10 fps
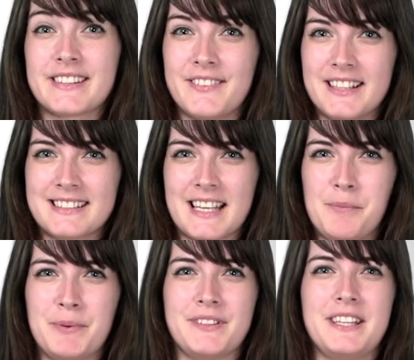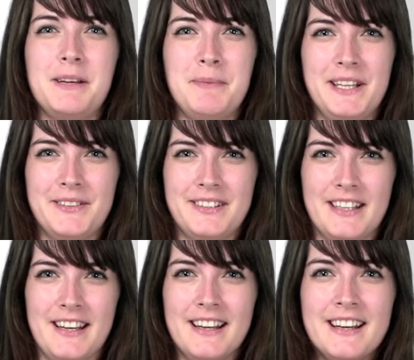Svenska på 3
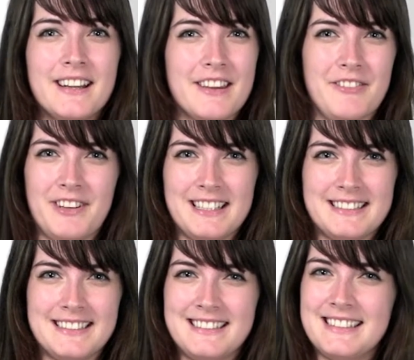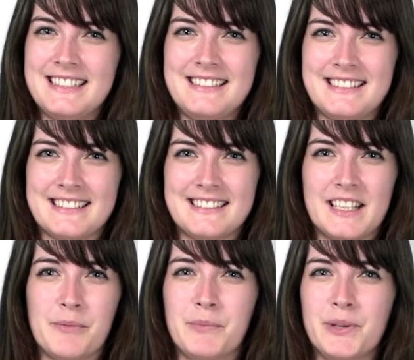minuter, the fastest,
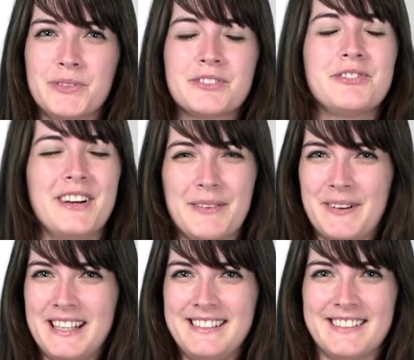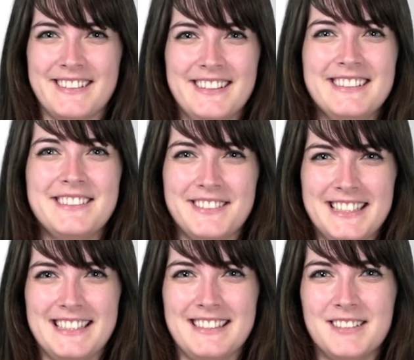easiest and most fun way to learn
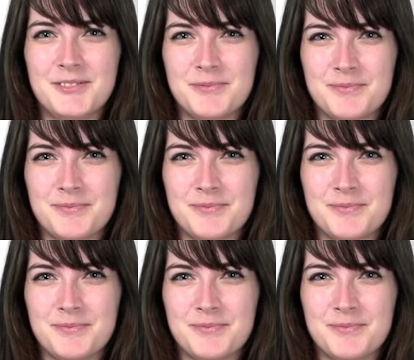Swedish.